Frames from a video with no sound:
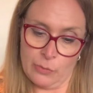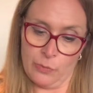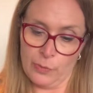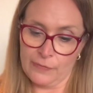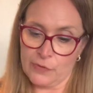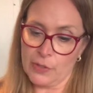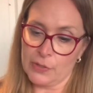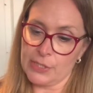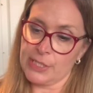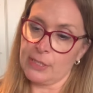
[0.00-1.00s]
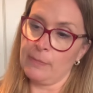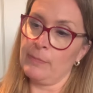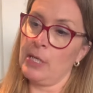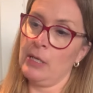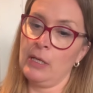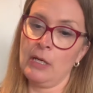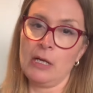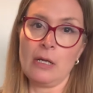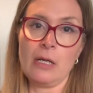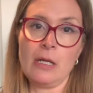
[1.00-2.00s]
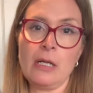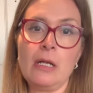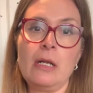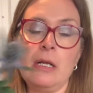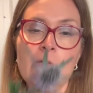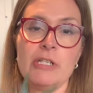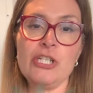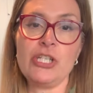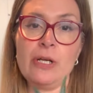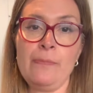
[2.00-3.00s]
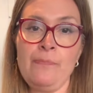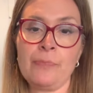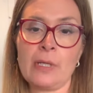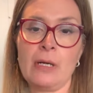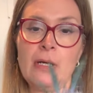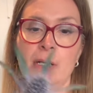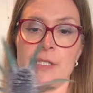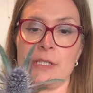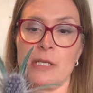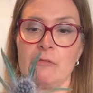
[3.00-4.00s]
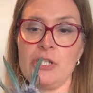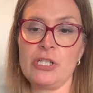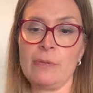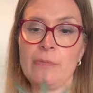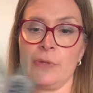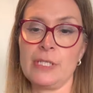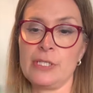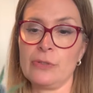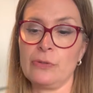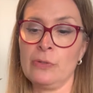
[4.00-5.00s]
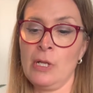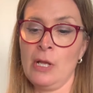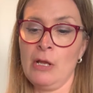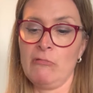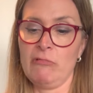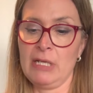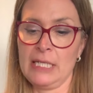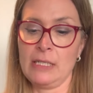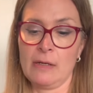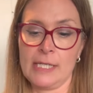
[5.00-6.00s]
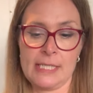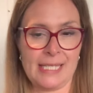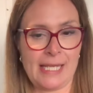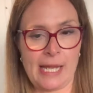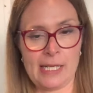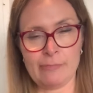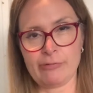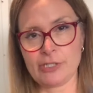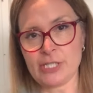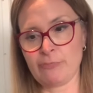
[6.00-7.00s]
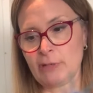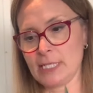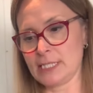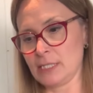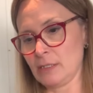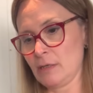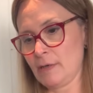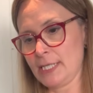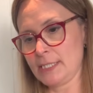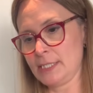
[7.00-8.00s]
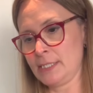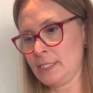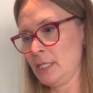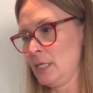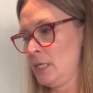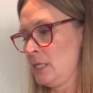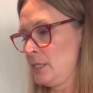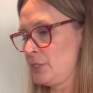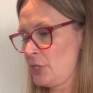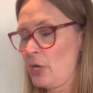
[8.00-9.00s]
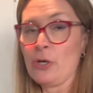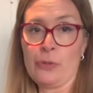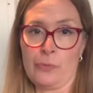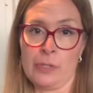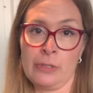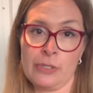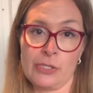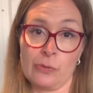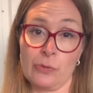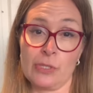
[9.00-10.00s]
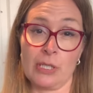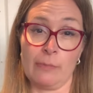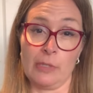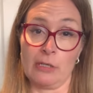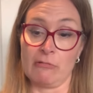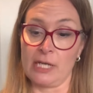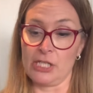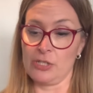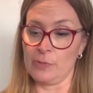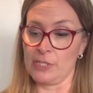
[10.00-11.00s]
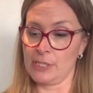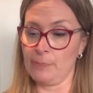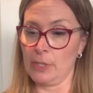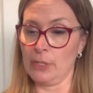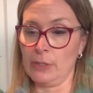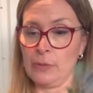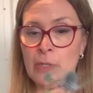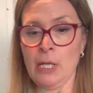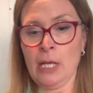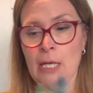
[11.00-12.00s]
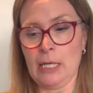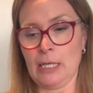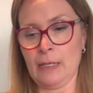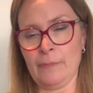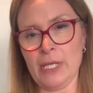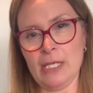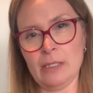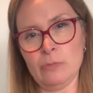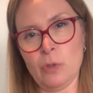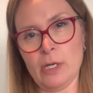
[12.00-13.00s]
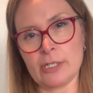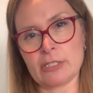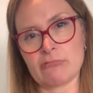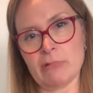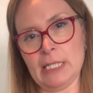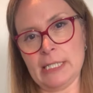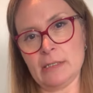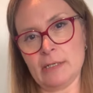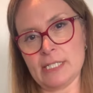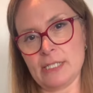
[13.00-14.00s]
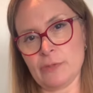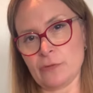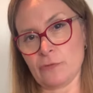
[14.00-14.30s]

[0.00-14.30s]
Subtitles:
We've got some Eryngium, so the Eryngium thistle, really nice again, but just brings a nice tone to autumnal arrangements. Blue, it works really nicely with sort of